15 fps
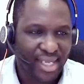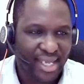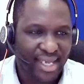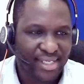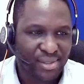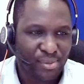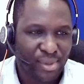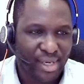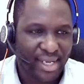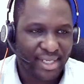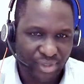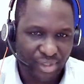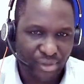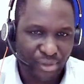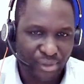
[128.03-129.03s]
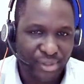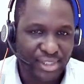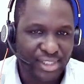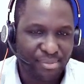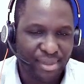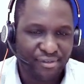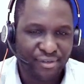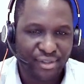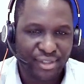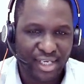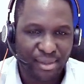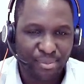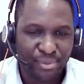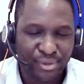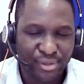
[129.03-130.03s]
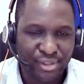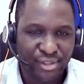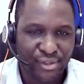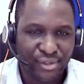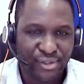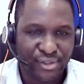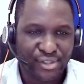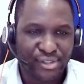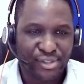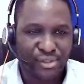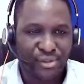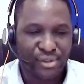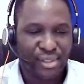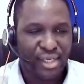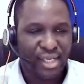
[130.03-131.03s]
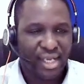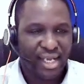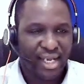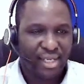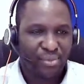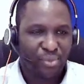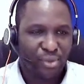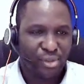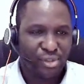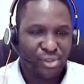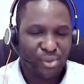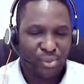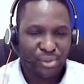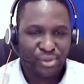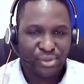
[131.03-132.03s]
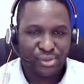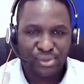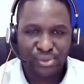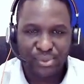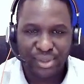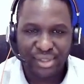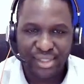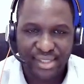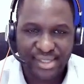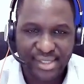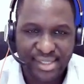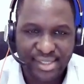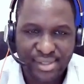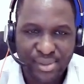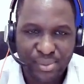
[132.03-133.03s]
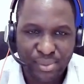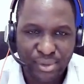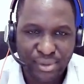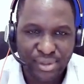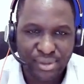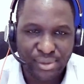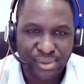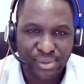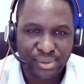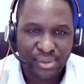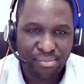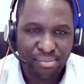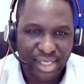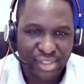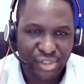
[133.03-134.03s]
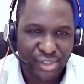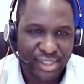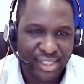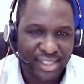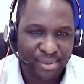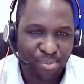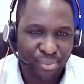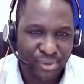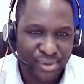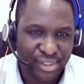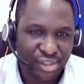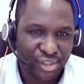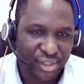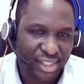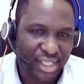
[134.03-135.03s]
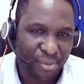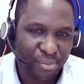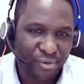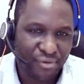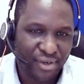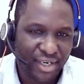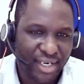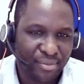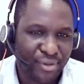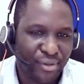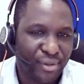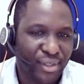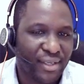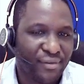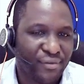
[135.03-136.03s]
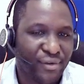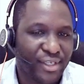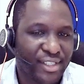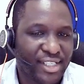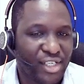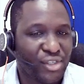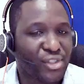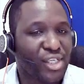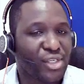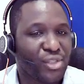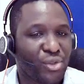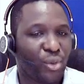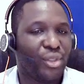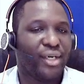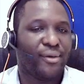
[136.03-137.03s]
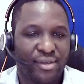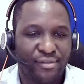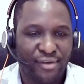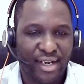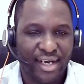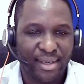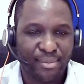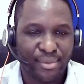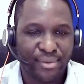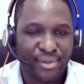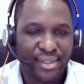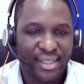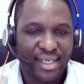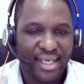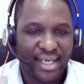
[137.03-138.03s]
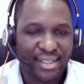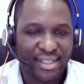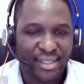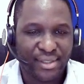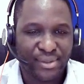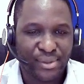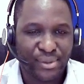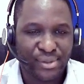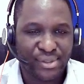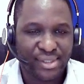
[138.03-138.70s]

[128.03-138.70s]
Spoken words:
XY, you know, ODB field output, so you continue. And what you want to do with this is you want to make sure that the position, the output variable you're looking for, is a unique nodal variable. And then you go to